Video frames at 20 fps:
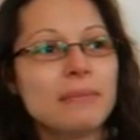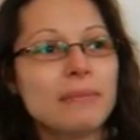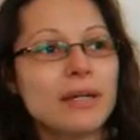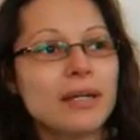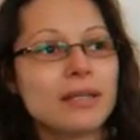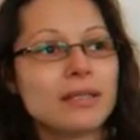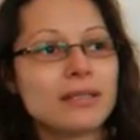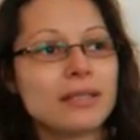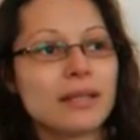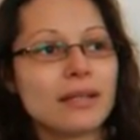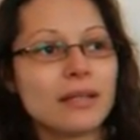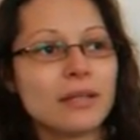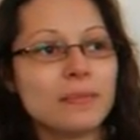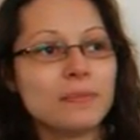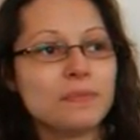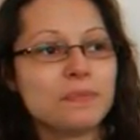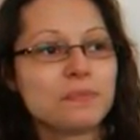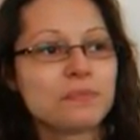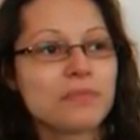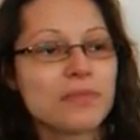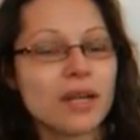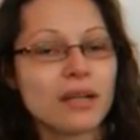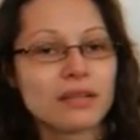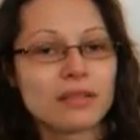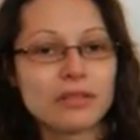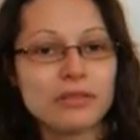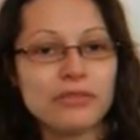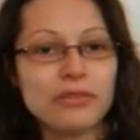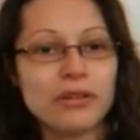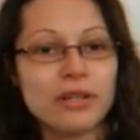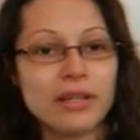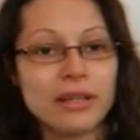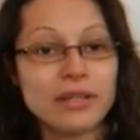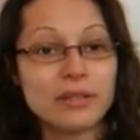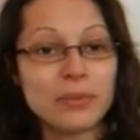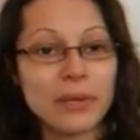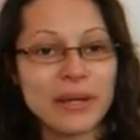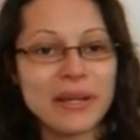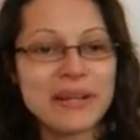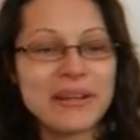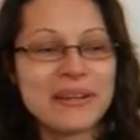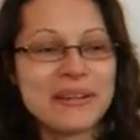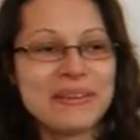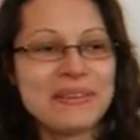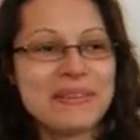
but I'll go for it anyway.